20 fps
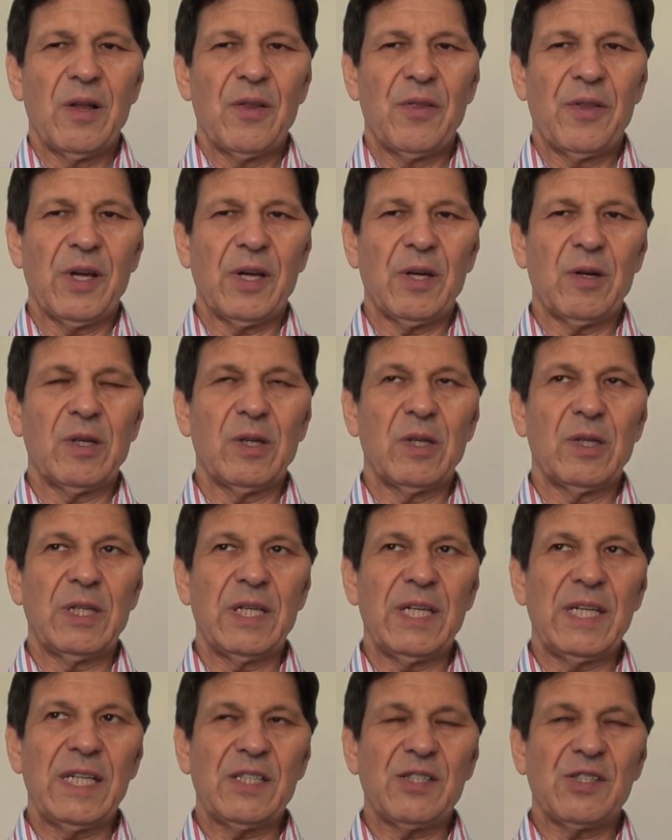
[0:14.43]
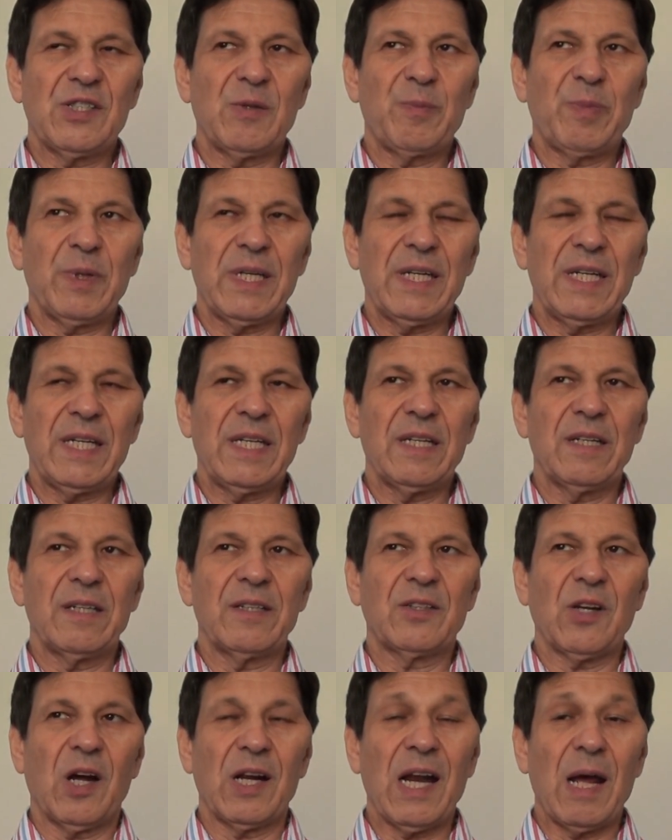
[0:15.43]
that needs to be
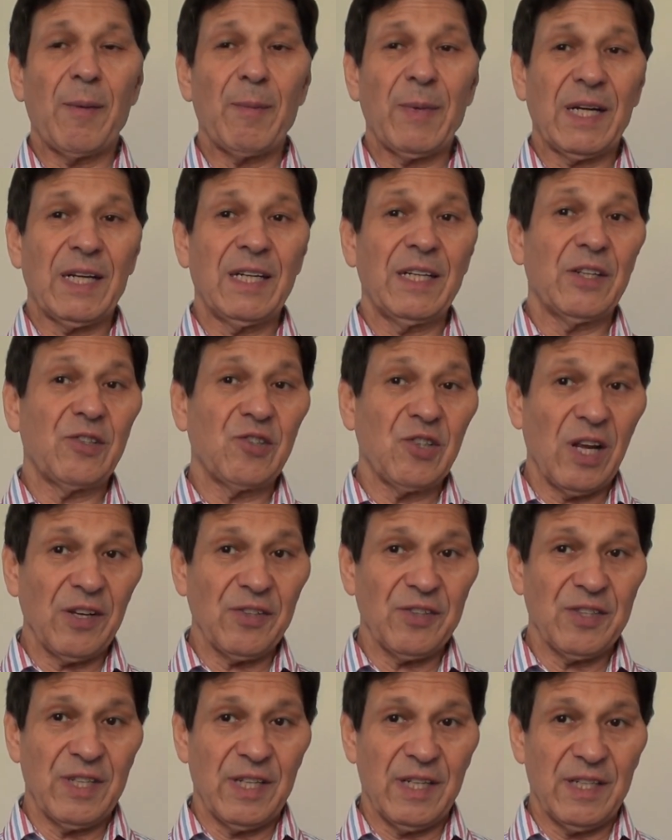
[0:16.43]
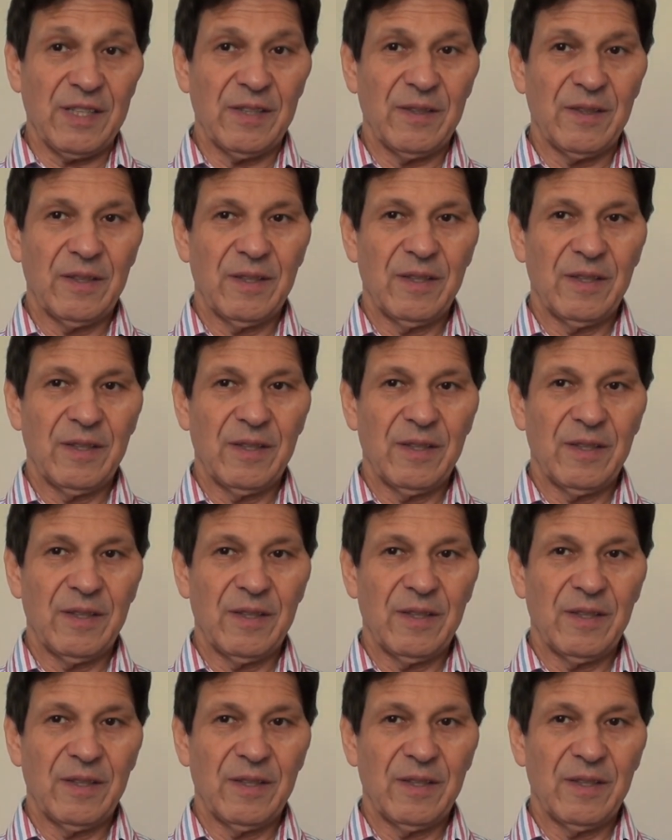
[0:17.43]
dynamically adjusted